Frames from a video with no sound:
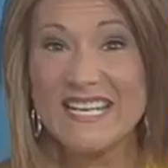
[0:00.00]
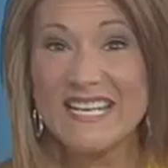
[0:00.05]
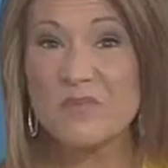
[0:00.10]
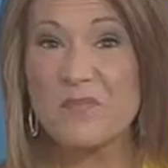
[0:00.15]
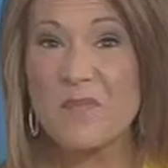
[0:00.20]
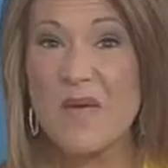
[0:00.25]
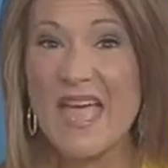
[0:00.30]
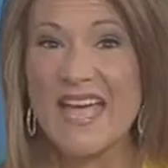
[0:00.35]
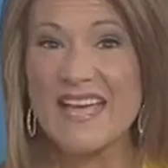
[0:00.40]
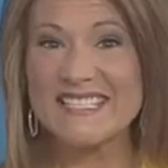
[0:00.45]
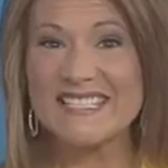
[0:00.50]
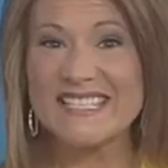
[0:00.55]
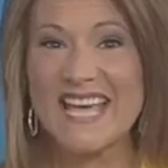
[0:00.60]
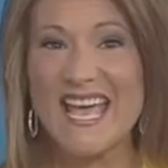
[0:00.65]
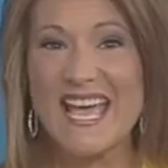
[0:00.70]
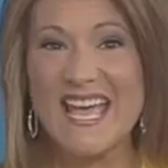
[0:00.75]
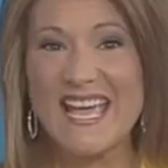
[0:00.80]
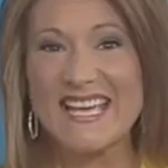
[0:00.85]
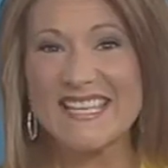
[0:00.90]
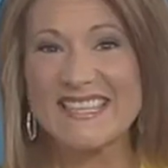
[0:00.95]
Well, it is
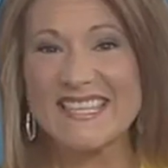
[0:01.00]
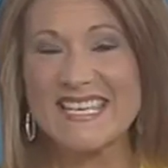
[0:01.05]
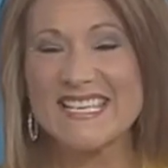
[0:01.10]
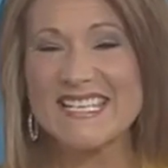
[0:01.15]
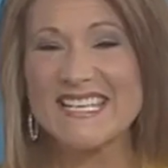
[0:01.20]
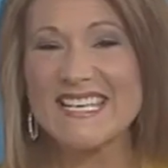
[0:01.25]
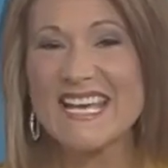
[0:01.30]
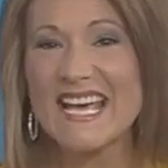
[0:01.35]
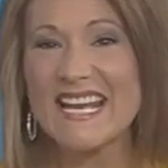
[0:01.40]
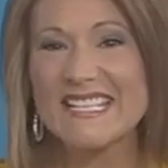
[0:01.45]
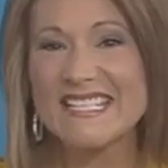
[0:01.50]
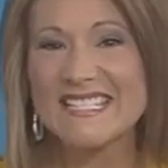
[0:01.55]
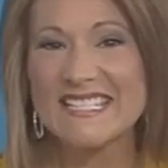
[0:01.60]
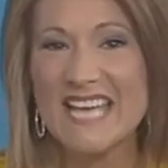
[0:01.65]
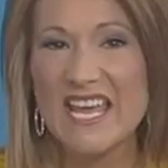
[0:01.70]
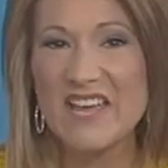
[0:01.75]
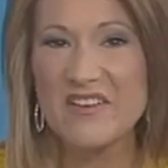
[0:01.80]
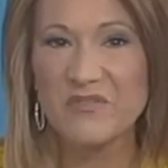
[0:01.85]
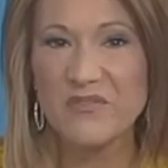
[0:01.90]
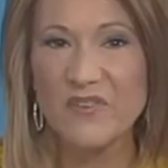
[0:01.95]
Band Day at the
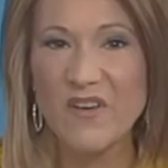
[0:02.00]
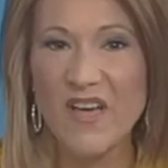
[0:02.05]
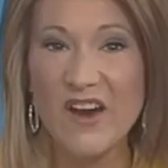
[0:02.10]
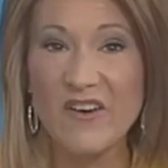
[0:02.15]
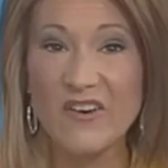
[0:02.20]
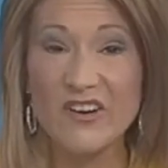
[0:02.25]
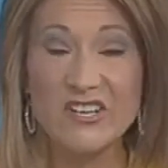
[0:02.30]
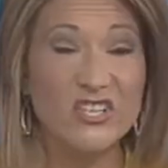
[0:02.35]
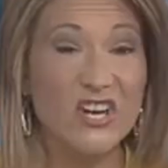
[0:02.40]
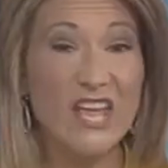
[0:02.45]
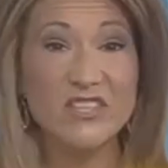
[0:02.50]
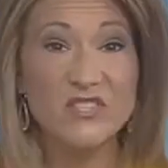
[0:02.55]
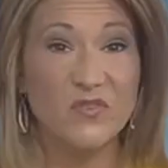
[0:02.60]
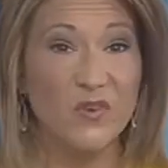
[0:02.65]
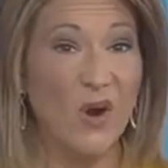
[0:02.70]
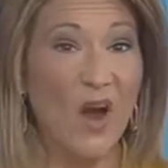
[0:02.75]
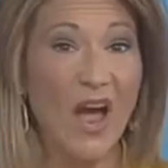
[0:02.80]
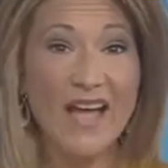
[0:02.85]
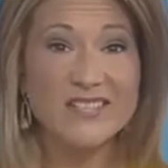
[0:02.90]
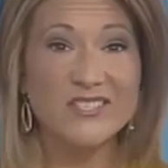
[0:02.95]
Indiana State Fair, a
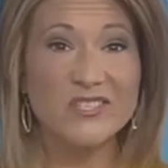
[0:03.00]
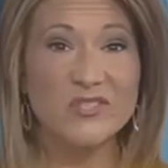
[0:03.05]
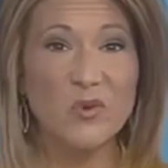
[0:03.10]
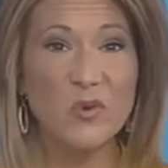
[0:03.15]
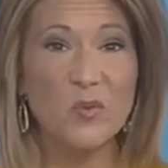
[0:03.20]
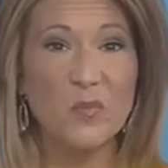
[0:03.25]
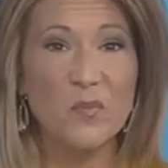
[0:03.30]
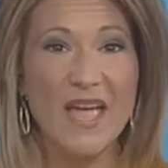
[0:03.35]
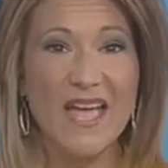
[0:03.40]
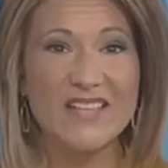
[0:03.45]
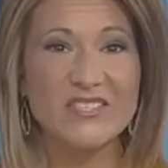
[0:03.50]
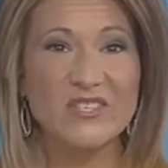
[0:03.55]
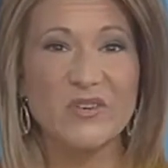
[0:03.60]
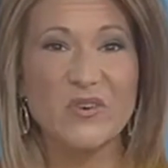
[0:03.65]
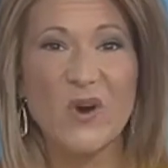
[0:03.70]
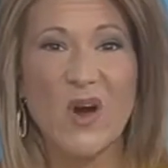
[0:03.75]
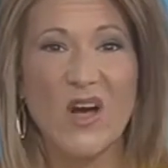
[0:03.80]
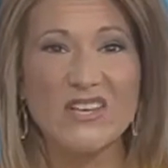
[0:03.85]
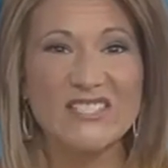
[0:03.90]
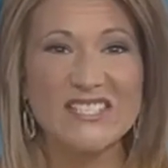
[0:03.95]
chance for high school
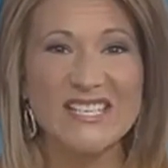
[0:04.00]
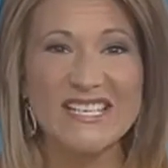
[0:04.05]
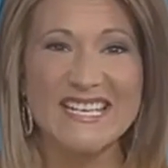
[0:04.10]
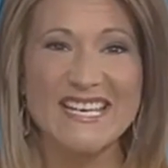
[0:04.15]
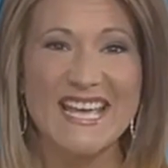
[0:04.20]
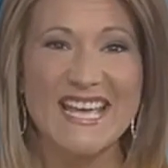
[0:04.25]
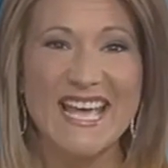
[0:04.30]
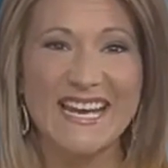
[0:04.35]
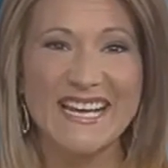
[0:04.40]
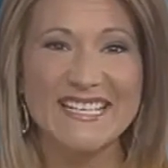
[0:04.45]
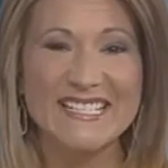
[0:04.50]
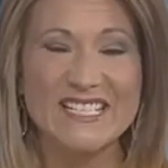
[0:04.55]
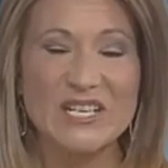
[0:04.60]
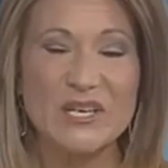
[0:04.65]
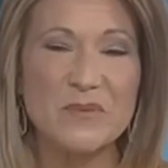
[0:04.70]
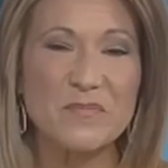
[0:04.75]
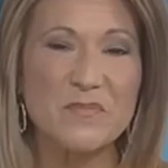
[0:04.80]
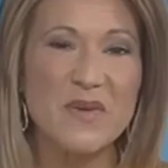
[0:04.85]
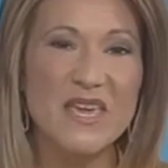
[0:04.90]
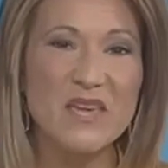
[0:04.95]
bands across
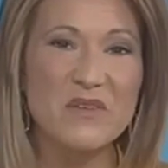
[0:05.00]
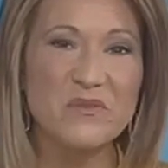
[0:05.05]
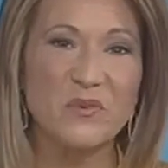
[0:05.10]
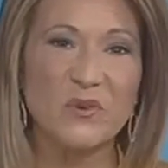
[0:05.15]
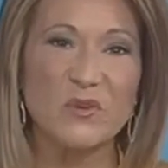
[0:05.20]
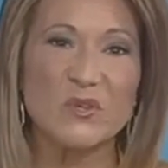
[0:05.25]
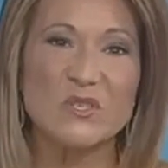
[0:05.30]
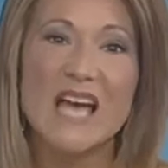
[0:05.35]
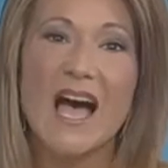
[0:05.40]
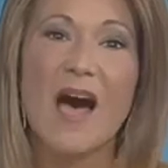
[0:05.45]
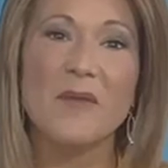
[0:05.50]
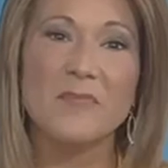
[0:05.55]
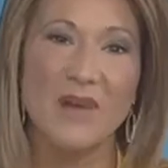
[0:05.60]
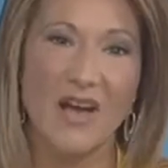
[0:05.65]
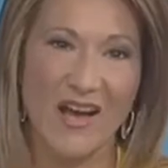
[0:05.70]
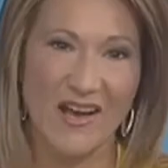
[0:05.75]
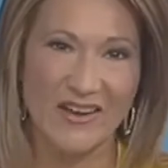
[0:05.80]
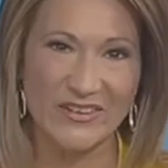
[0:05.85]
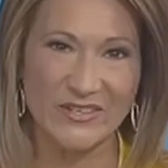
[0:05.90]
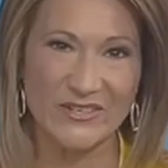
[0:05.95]
Indiana to compete for
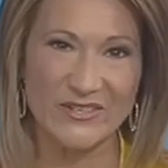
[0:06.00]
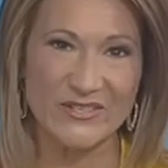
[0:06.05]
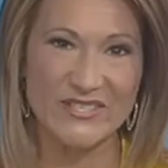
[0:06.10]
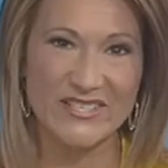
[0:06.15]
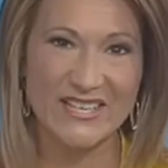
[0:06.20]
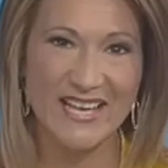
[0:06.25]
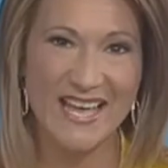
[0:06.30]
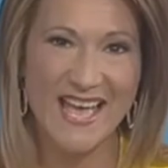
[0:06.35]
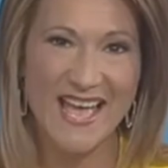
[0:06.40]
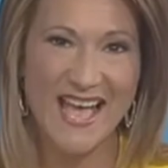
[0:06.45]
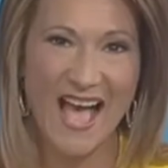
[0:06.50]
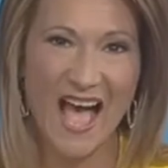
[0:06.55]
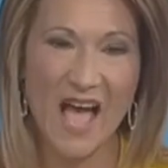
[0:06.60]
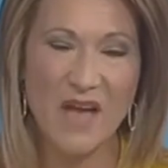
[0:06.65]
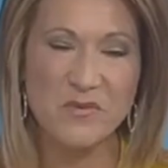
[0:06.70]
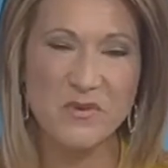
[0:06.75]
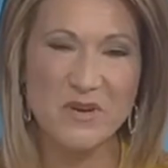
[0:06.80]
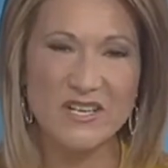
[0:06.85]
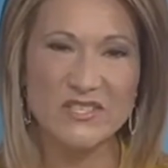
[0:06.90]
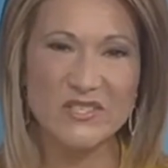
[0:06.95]
top honors.
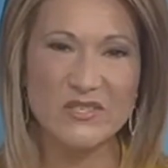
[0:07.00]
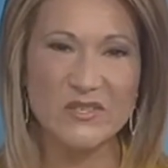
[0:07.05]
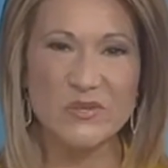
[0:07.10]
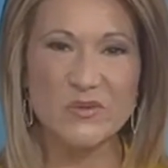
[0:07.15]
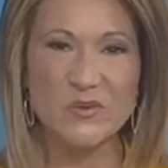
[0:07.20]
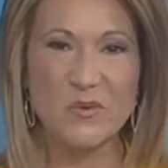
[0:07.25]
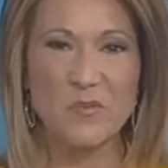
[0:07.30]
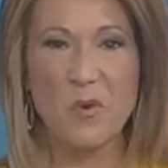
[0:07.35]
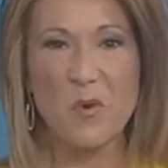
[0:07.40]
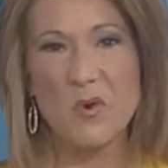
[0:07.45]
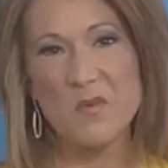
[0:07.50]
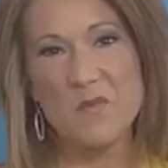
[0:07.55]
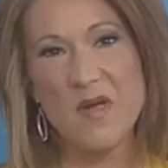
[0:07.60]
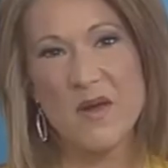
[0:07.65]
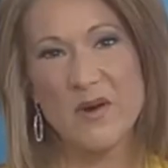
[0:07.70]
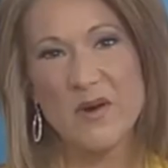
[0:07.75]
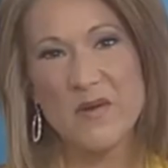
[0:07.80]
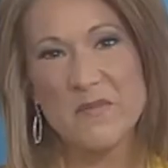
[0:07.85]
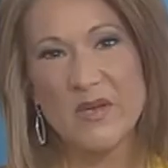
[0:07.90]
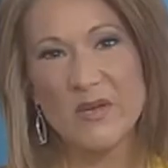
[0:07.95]
Eyewitness News
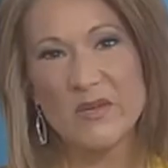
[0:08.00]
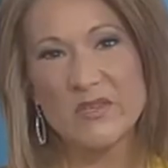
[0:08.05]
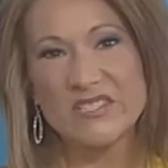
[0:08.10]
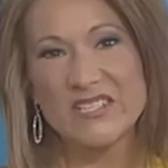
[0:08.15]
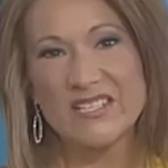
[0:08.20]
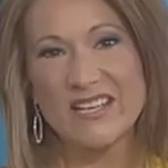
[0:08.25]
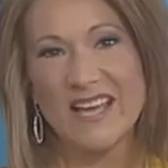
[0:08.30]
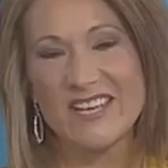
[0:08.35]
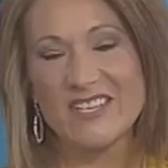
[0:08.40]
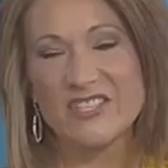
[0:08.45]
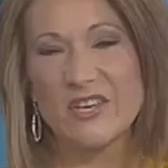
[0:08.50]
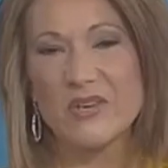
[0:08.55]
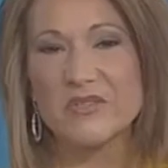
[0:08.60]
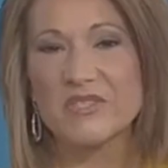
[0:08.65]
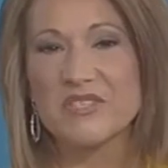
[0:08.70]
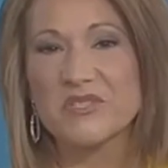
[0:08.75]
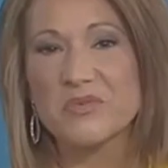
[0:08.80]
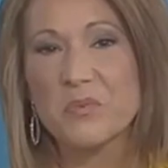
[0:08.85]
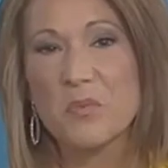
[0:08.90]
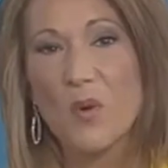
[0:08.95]
reporter Mary Mills
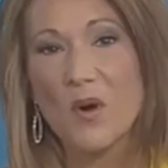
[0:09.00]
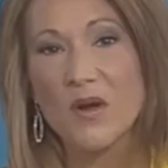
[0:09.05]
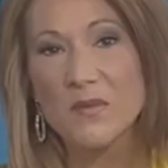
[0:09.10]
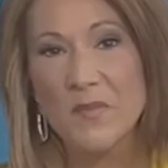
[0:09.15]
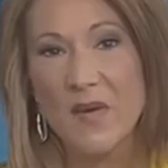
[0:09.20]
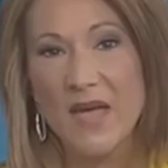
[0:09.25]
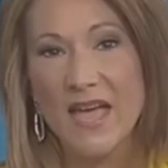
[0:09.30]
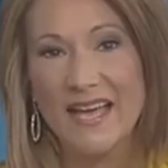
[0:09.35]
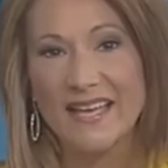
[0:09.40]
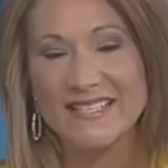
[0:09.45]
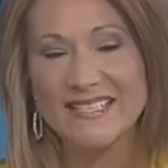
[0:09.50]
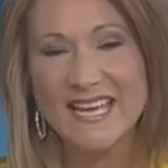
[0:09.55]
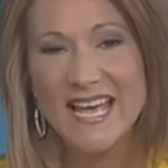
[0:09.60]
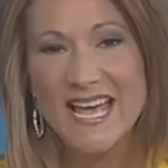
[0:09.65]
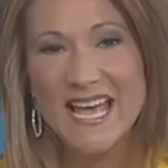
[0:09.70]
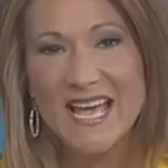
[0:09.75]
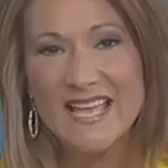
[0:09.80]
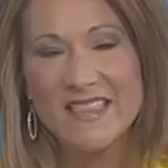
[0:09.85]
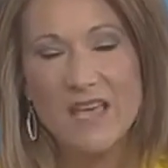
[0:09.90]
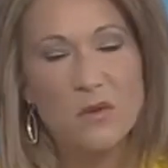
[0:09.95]
tonight shows us one
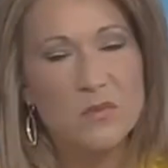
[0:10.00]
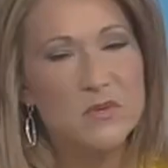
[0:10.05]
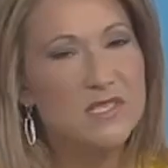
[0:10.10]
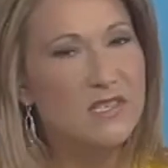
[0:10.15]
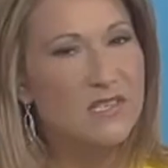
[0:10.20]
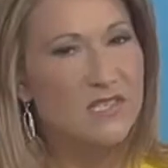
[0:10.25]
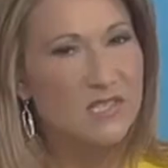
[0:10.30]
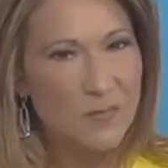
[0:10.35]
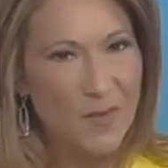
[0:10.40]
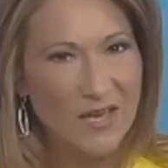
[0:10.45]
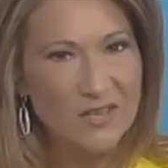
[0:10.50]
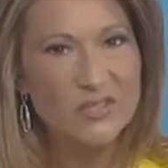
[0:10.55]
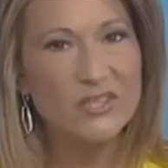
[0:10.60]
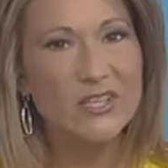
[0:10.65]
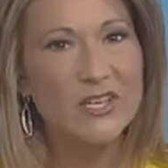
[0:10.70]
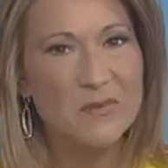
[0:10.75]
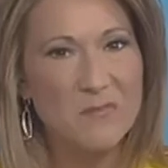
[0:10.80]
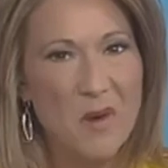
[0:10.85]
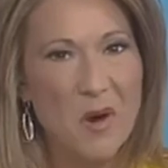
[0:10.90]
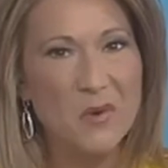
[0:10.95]
band that was
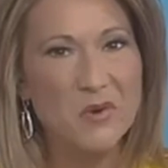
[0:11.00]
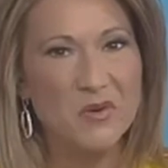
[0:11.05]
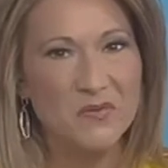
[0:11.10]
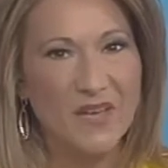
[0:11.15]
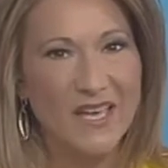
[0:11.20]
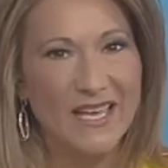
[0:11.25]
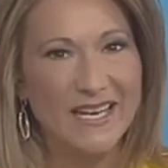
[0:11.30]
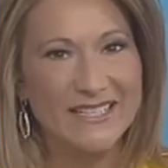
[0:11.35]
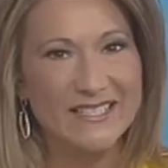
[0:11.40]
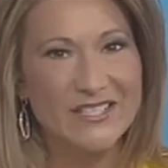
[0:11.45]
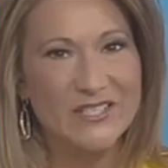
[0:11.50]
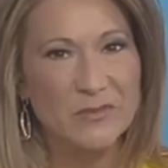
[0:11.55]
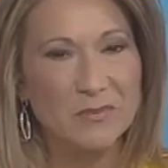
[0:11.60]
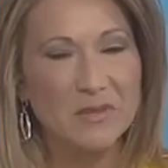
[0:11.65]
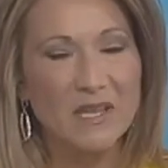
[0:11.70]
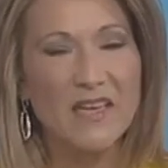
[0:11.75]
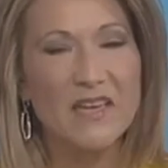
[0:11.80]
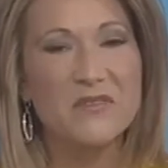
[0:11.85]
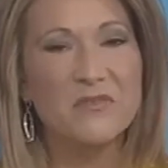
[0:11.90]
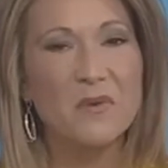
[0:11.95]
especially
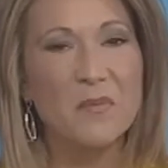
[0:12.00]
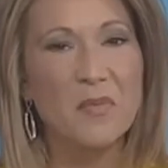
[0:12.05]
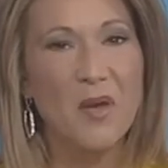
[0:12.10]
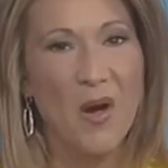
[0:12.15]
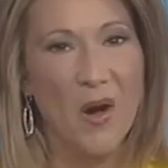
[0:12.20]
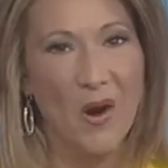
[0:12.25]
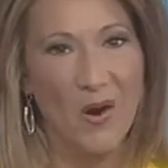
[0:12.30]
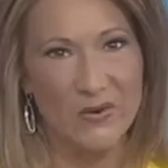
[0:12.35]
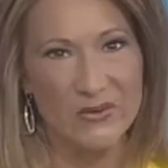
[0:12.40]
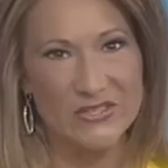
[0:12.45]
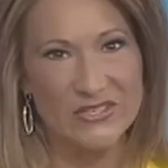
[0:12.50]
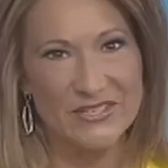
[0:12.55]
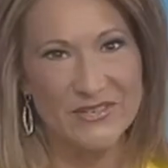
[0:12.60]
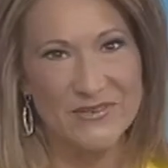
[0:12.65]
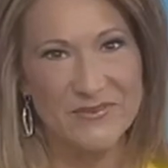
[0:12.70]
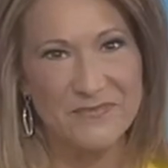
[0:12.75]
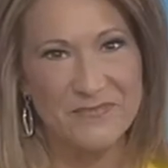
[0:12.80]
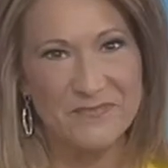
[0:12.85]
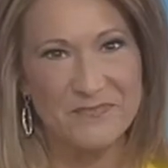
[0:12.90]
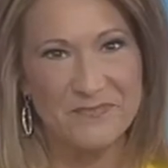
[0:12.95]
motivated to play from the
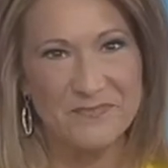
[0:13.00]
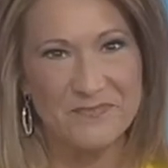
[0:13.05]
heart.